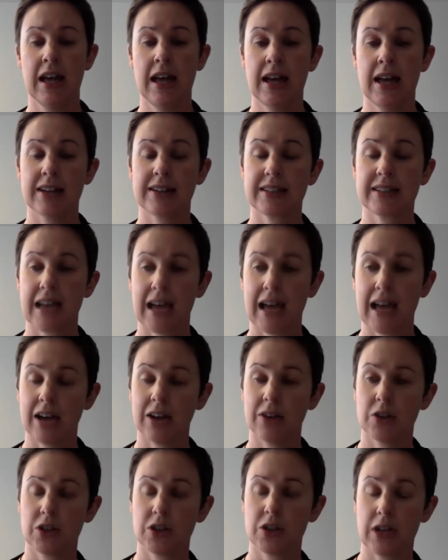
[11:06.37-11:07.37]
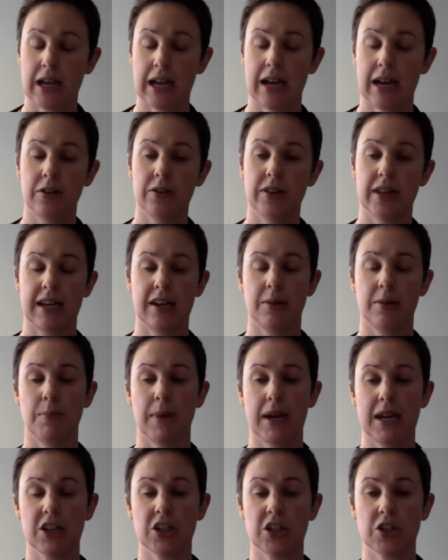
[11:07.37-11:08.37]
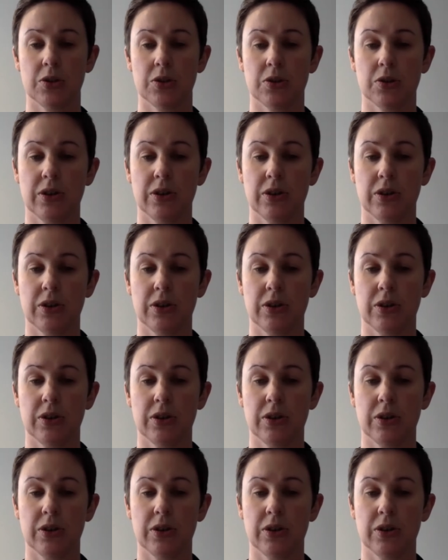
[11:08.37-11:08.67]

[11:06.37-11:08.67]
as to how they can make sure